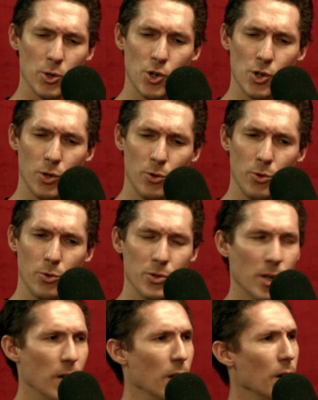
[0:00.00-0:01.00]
shoes
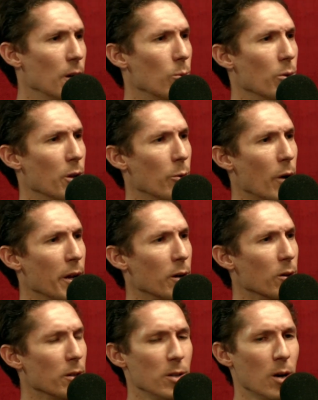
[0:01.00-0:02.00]
when they're running
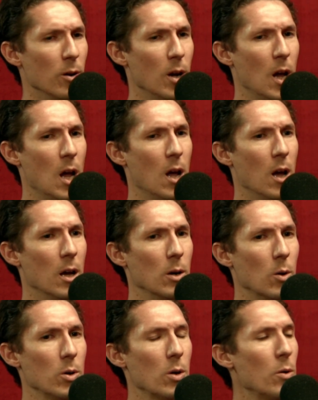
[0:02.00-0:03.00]
early? No.
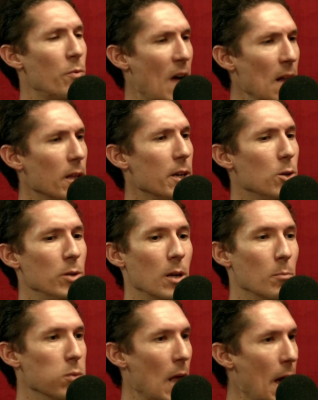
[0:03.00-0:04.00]
Oh, valet, you need a
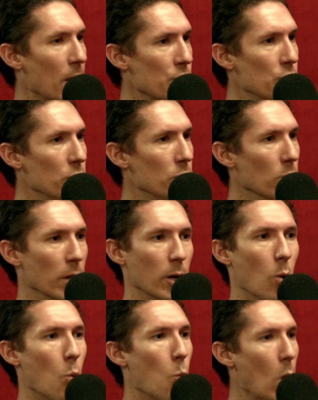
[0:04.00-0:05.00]
black shoe or like
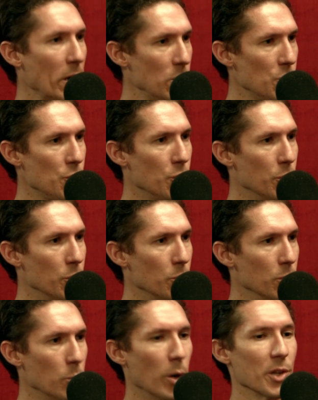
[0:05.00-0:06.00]
a white shoe. You want